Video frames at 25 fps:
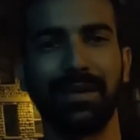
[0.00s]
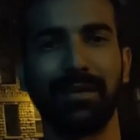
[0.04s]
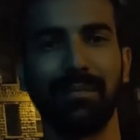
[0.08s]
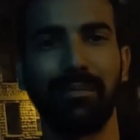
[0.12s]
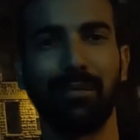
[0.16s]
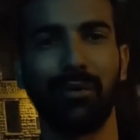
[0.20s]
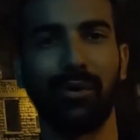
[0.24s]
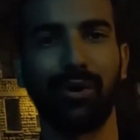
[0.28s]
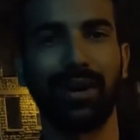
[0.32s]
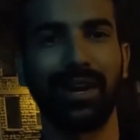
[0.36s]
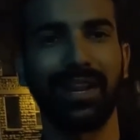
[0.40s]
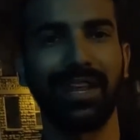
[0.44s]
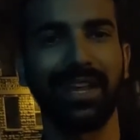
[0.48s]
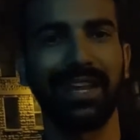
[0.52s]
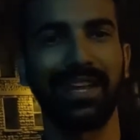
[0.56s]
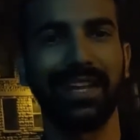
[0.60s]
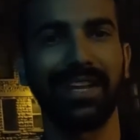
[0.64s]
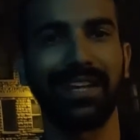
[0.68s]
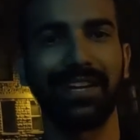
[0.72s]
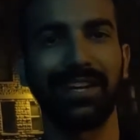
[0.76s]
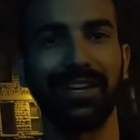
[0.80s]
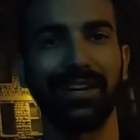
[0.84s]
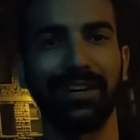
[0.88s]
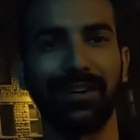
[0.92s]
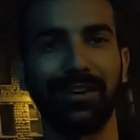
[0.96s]

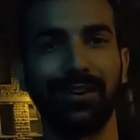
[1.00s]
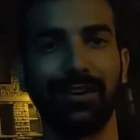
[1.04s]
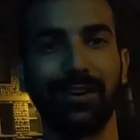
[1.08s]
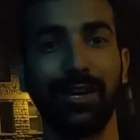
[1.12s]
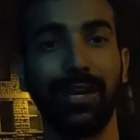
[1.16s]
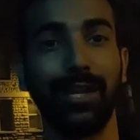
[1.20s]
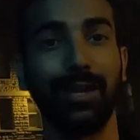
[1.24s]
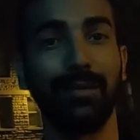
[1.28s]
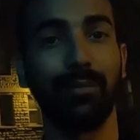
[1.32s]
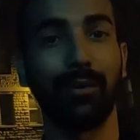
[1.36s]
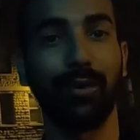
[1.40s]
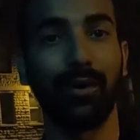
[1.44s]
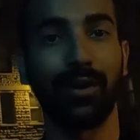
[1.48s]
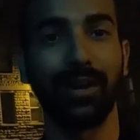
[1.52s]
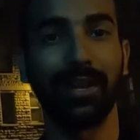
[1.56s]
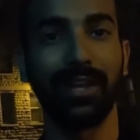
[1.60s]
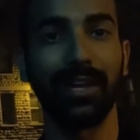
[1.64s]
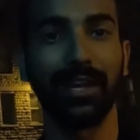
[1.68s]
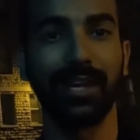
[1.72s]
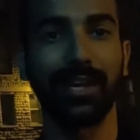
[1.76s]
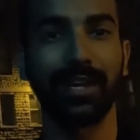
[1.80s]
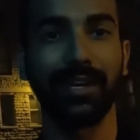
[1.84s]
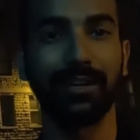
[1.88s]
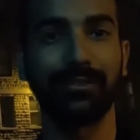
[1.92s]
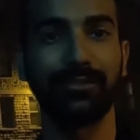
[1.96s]
morning early
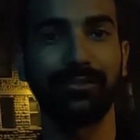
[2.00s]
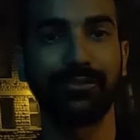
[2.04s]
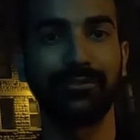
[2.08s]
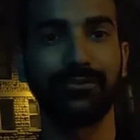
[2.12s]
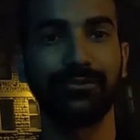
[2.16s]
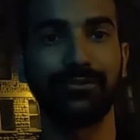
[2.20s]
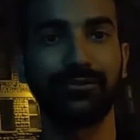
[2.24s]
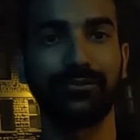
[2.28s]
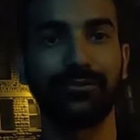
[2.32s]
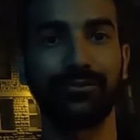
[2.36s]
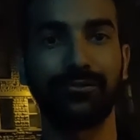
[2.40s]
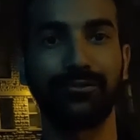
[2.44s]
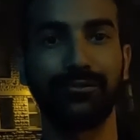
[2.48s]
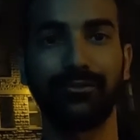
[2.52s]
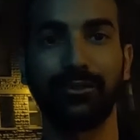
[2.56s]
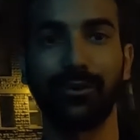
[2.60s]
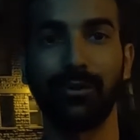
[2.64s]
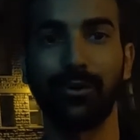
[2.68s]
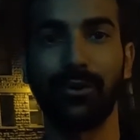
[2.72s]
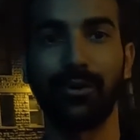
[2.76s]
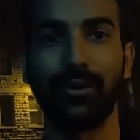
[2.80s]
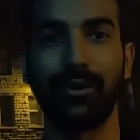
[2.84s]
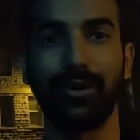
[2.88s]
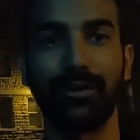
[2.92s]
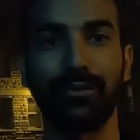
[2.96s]
morning
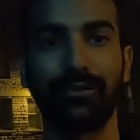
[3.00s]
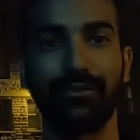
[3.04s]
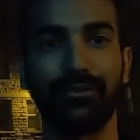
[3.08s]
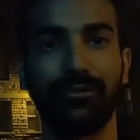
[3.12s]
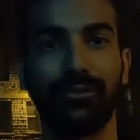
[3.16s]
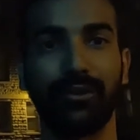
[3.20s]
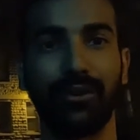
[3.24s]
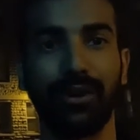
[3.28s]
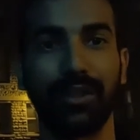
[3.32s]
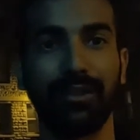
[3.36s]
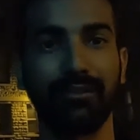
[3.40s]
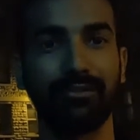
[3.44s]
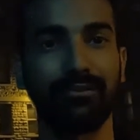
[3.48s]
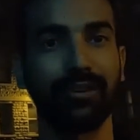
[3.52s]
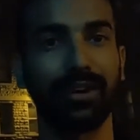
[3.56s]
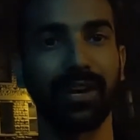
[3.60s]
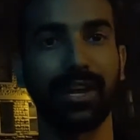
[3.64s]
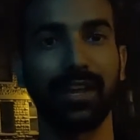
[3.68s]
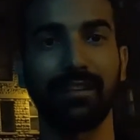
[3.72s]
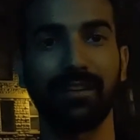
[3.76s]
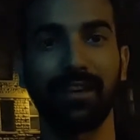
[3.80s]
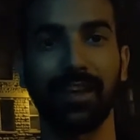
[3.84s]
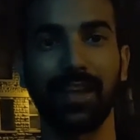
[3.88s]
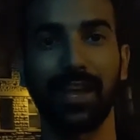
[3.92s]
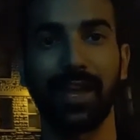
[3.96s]
4:45
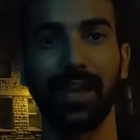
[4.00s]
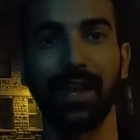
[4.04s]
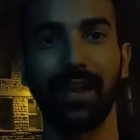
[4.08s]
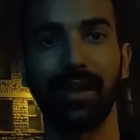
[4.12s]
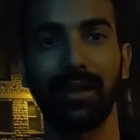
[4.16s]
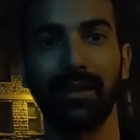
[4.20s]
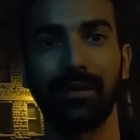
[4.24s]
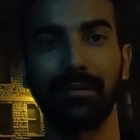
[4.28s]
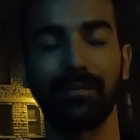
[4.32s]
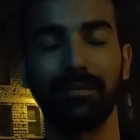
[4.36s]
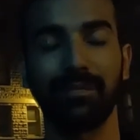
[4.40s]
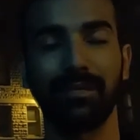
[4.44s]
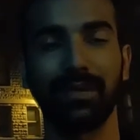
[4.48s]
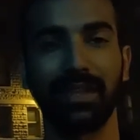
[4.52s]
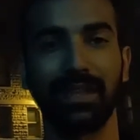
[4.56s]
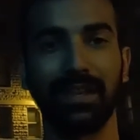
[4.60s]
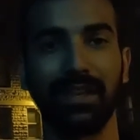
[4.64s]
a.m.